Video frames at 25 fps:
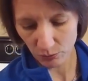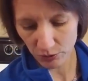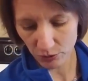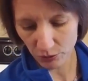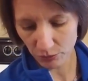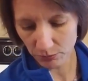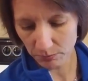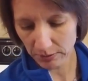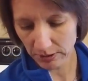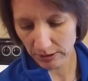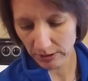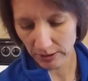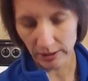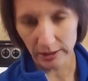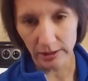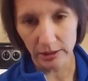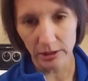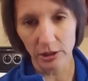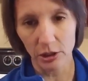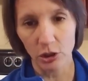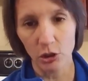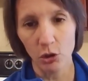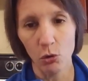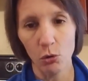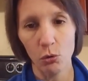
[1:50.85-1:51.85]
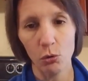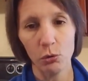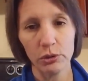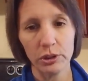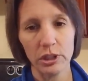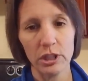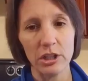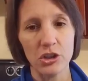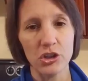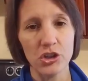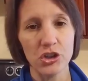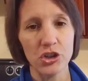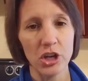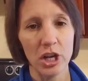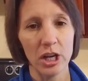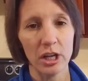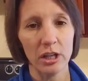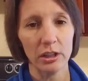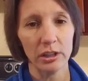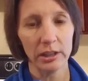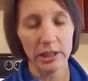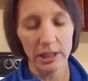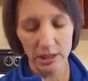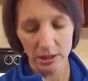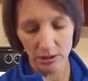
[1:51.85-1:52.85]
which would be like the gold
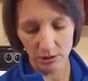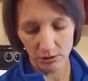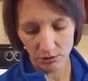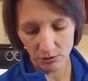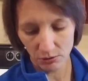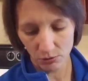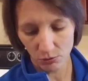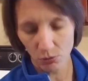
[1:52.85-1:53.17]
gel here,